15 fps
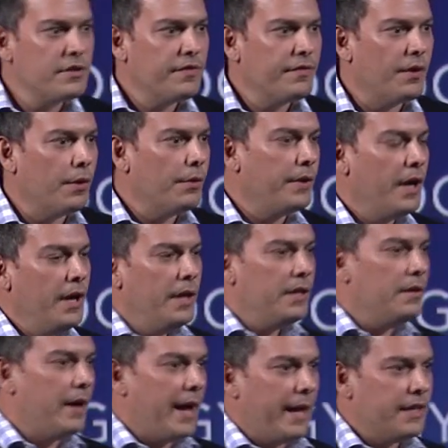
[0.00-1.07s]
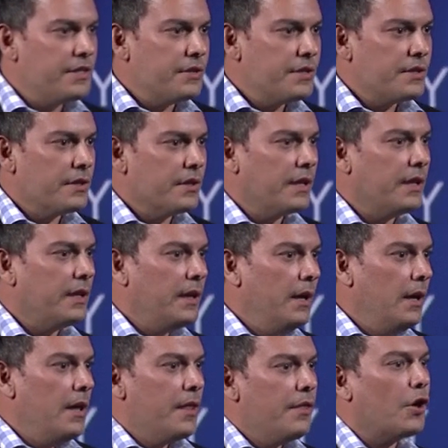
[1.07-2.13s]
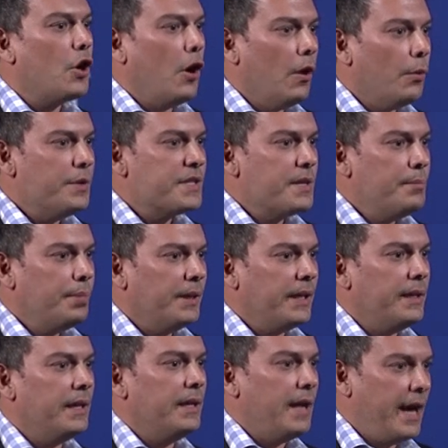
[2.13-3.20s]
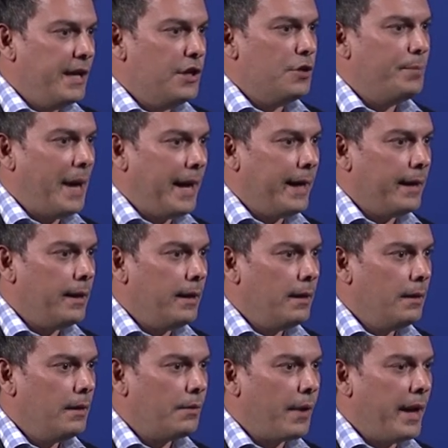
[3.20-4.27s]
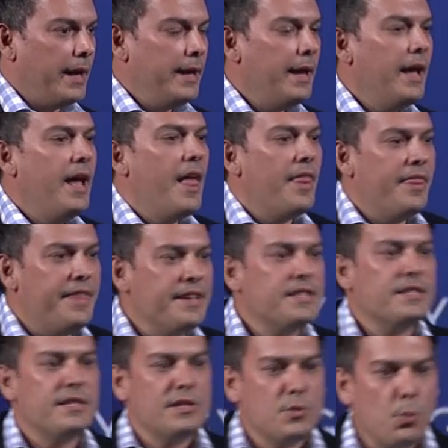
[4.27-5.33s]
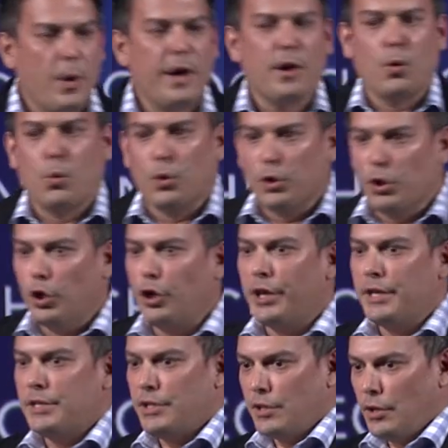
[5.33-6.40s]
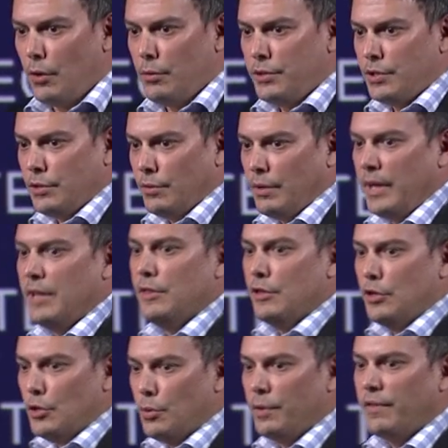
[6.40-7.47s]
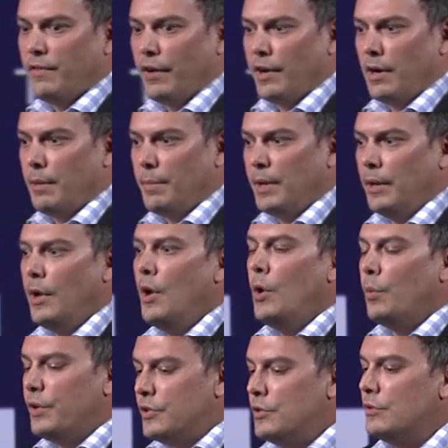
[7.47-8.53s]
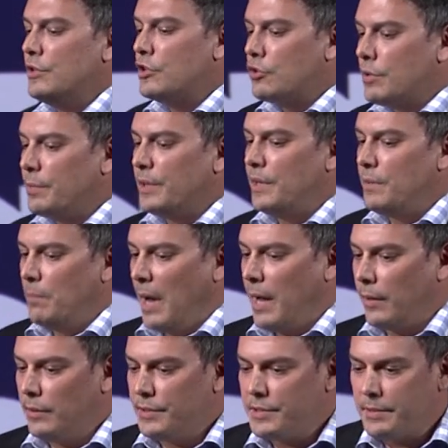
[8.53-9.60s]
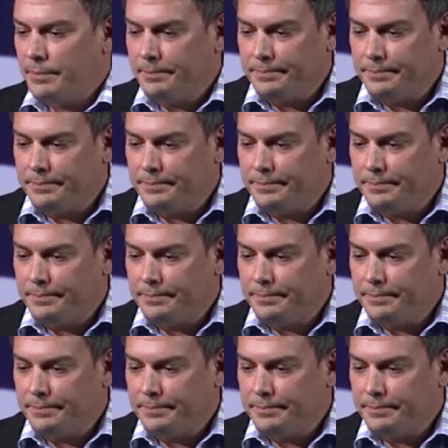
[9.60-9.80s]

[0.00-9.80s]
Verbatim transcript: phone, you had your circuit, the call was completed, and you paid, right? This is where we're looking to go to in the new environment with new distributed models